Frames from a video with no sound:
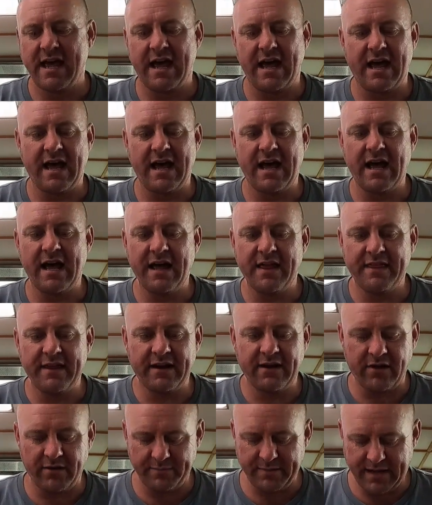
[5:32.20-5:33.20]

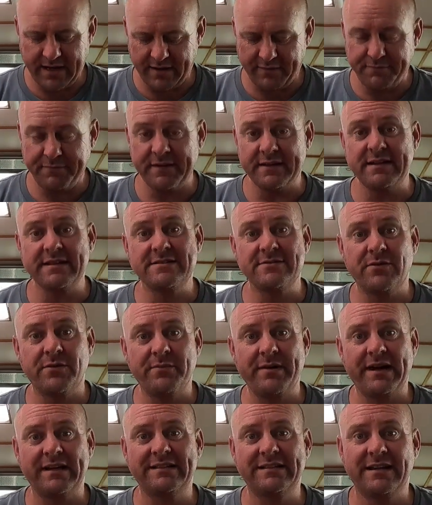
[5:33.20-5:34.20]
Then I'll be able to fit this all
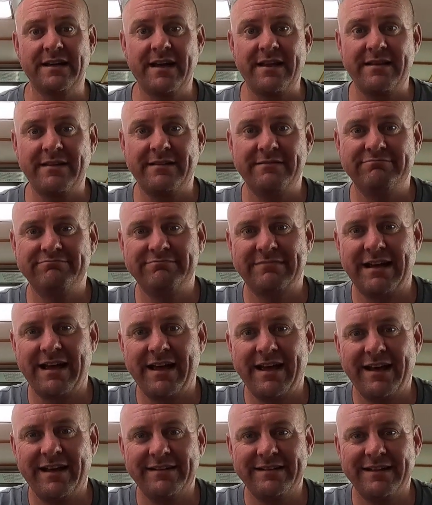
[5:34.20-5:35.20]
back together
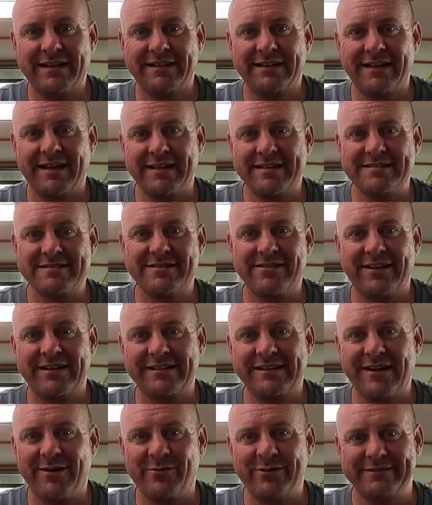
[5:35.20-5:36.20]
and get the other
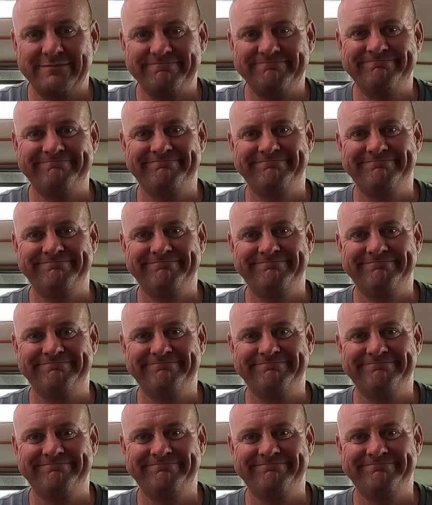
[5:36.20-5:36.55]
side going.